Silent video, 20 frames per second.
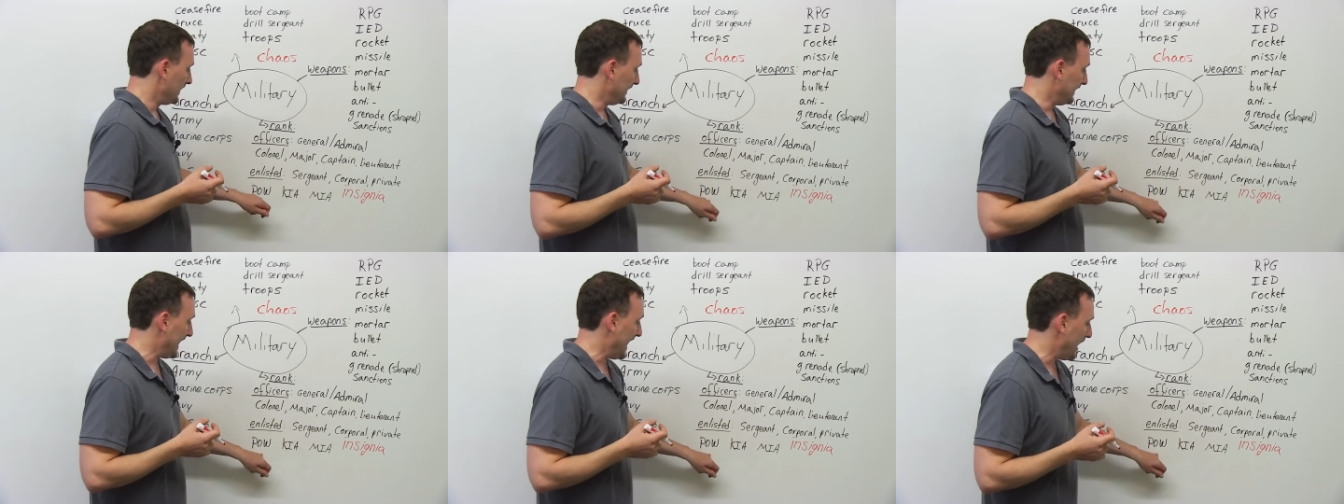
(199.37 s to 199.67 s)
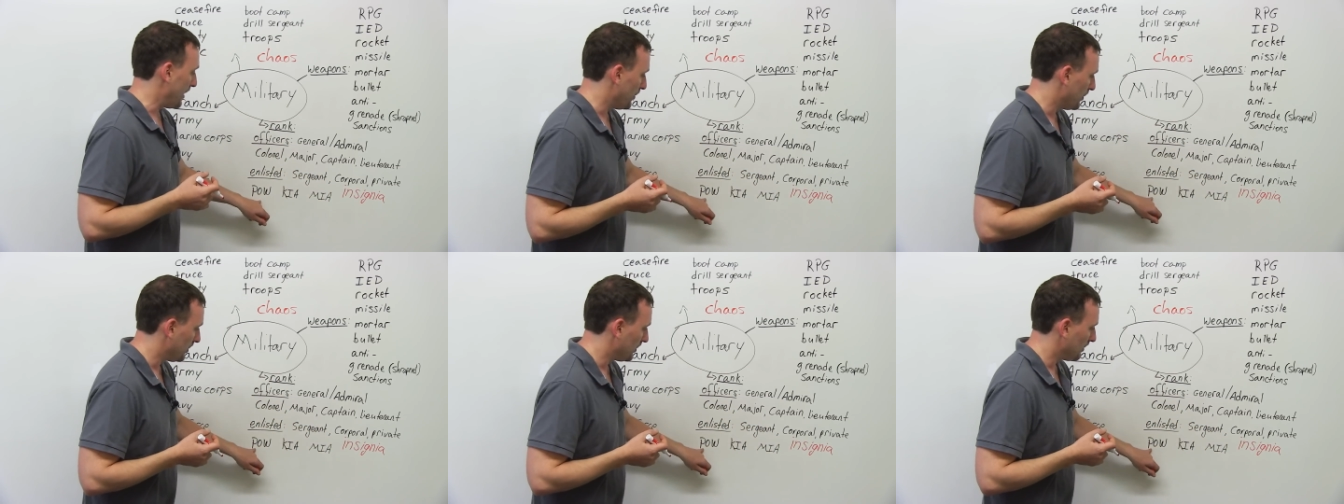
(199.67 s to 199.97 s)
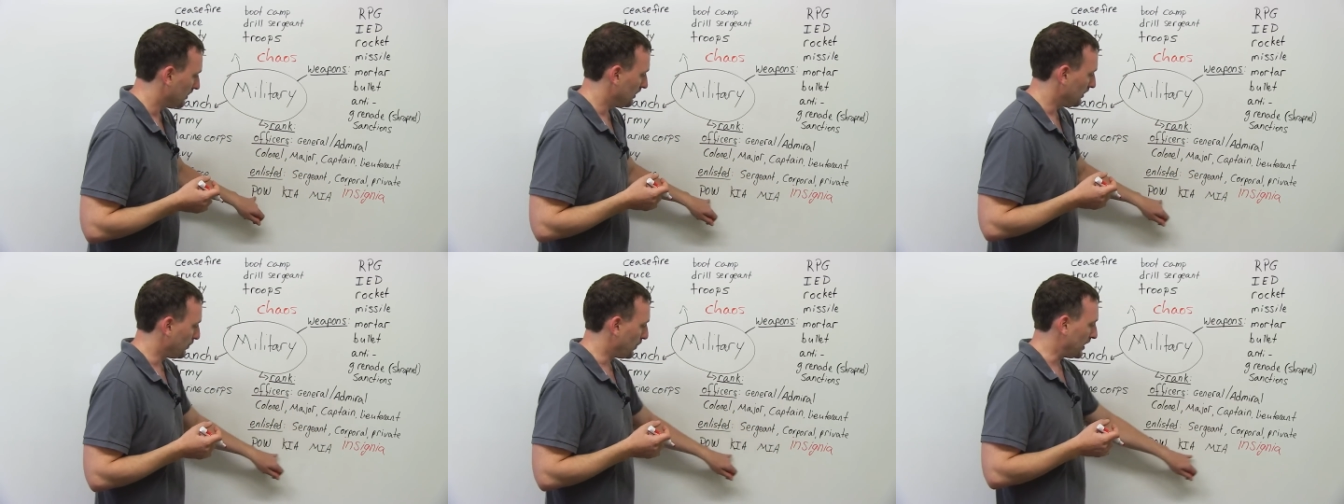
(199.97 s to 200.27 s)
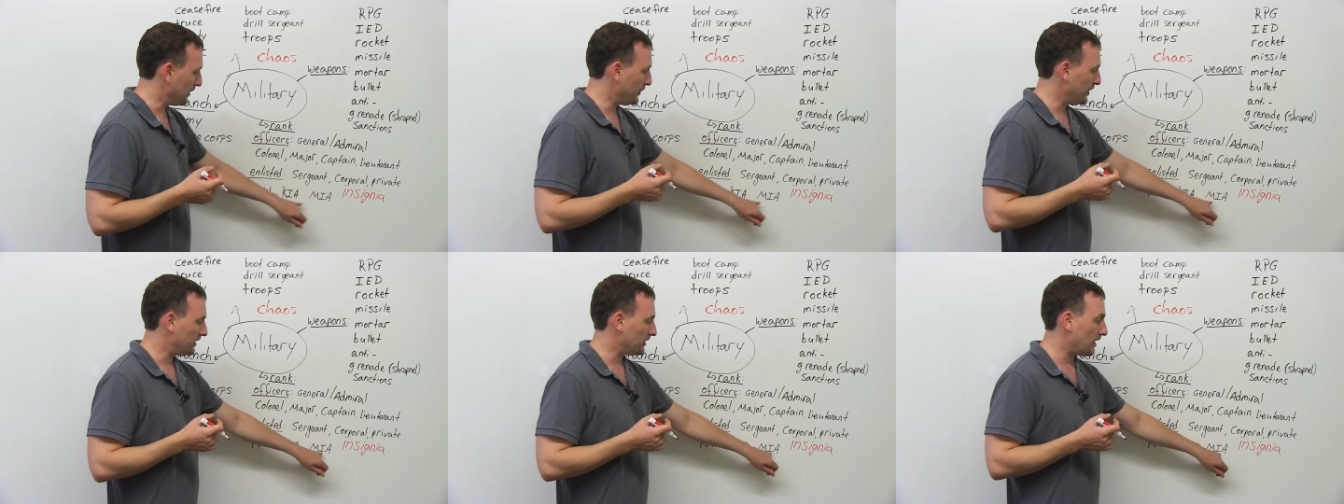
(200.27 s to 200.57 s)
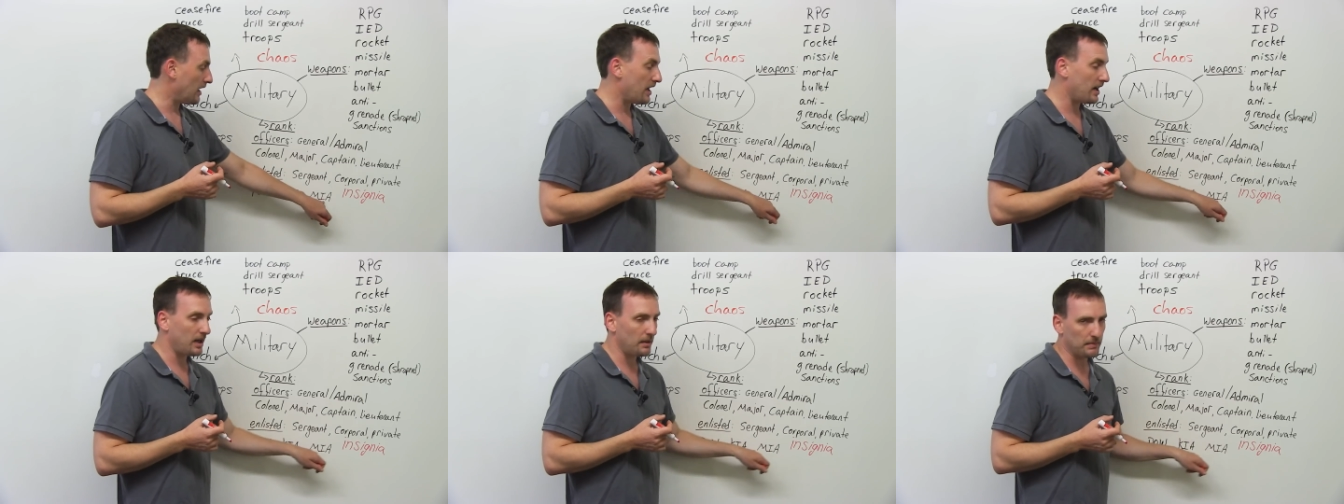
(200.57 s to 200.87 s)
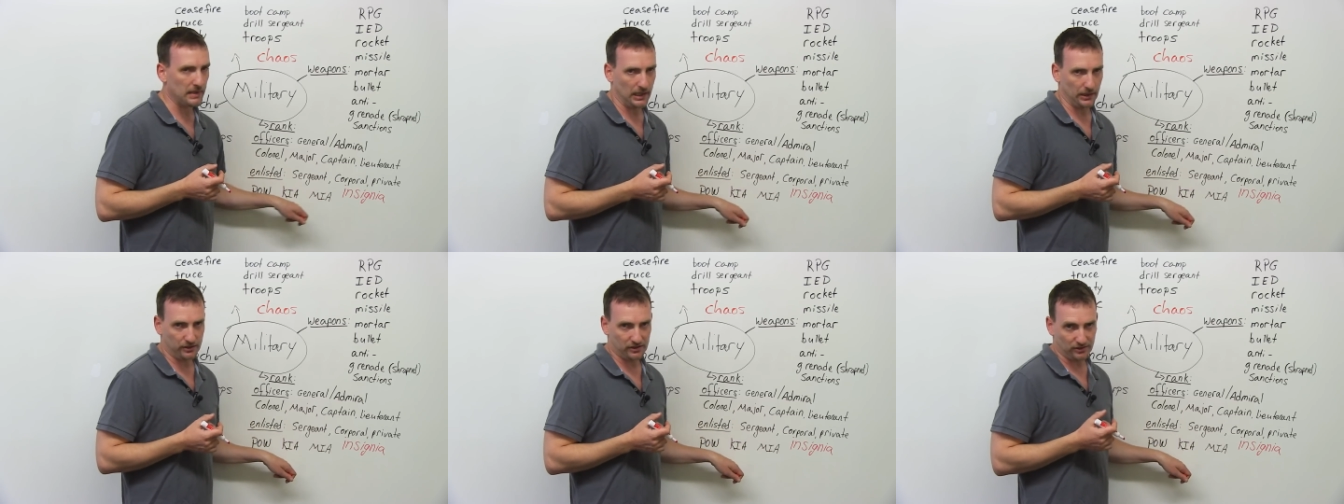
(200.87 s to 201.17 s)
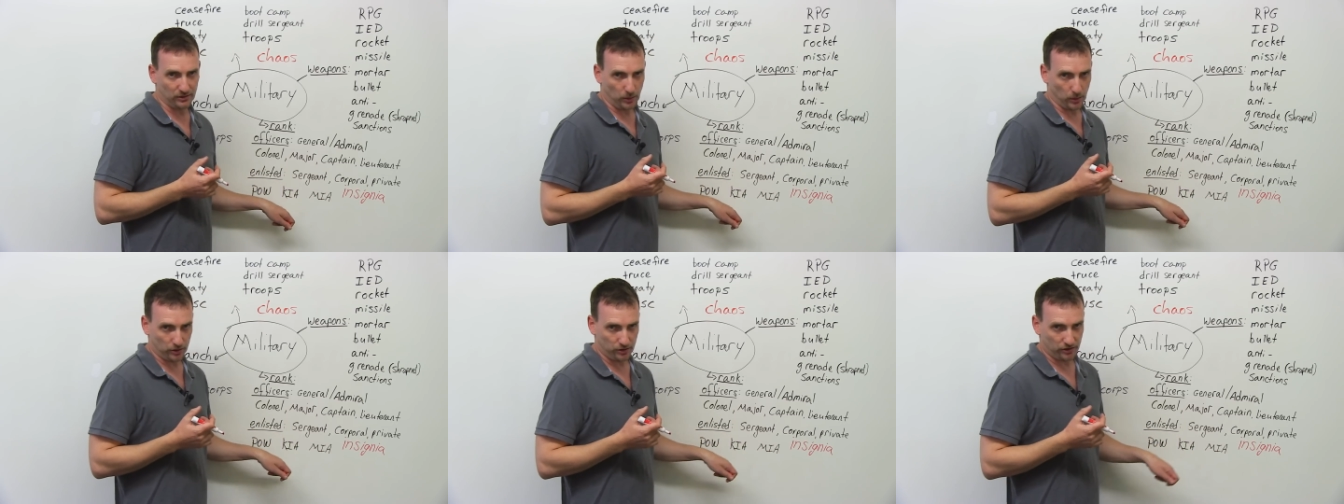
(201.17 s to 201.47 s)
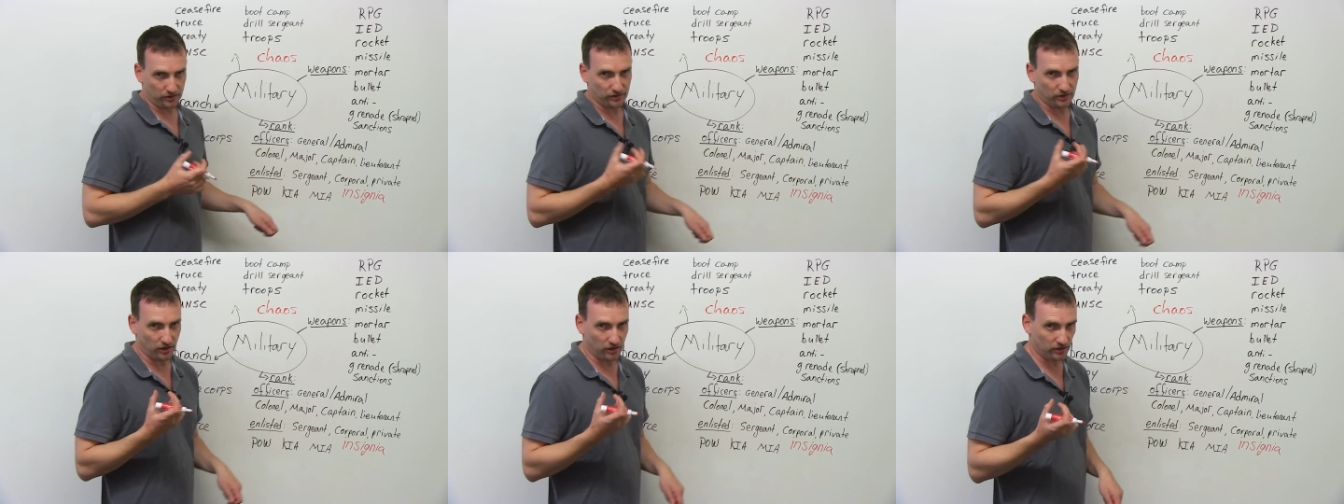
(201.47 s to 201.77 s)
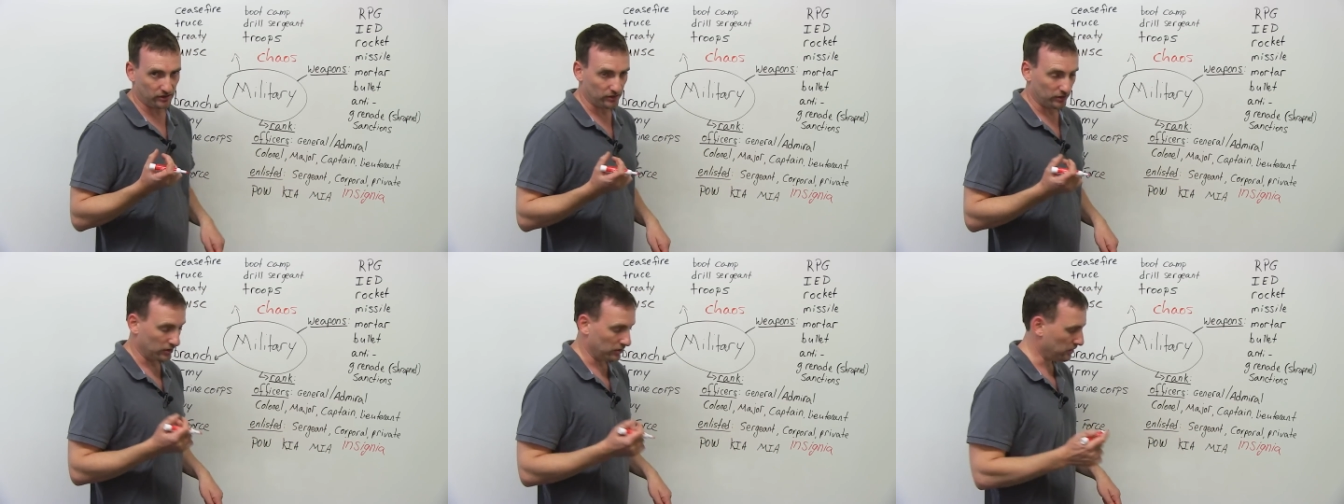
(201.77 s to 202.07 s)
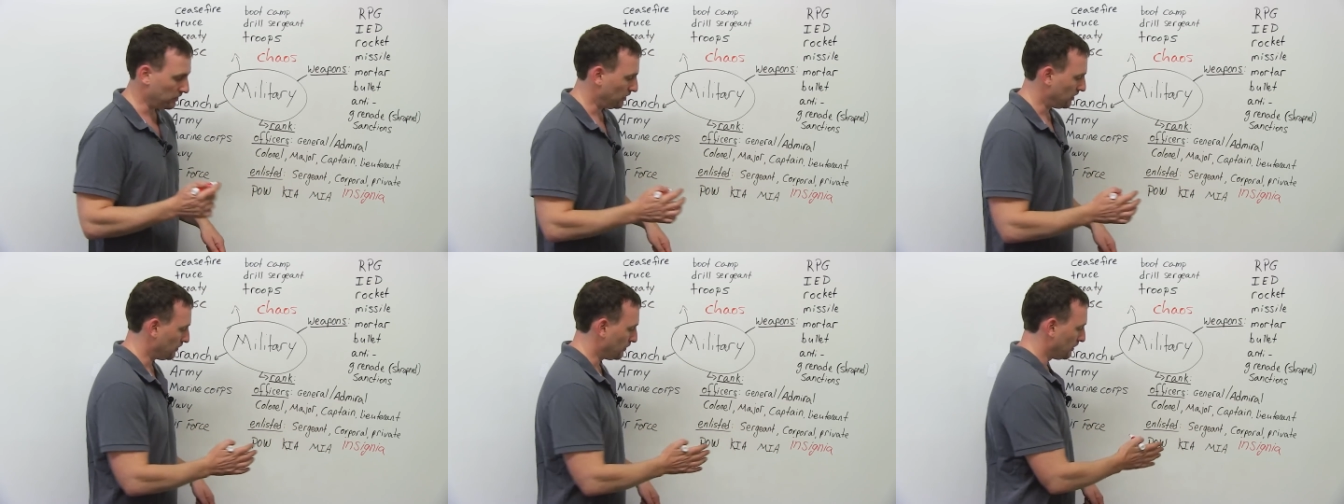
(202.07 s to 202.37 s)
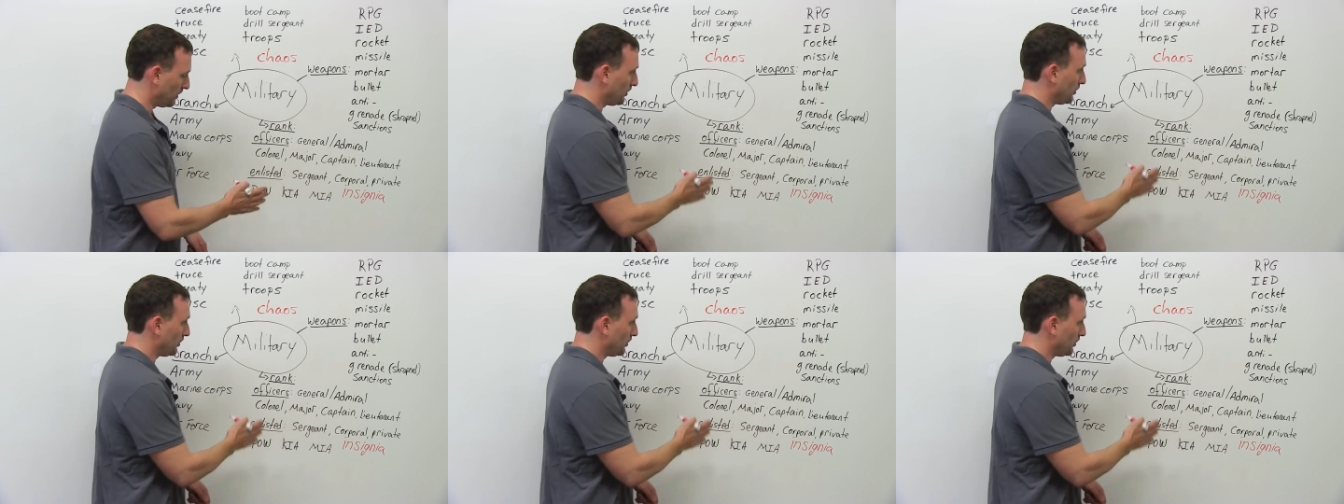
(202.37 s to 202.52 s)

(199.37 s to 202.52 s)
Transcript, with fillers: Now, when we talk about soldiers also,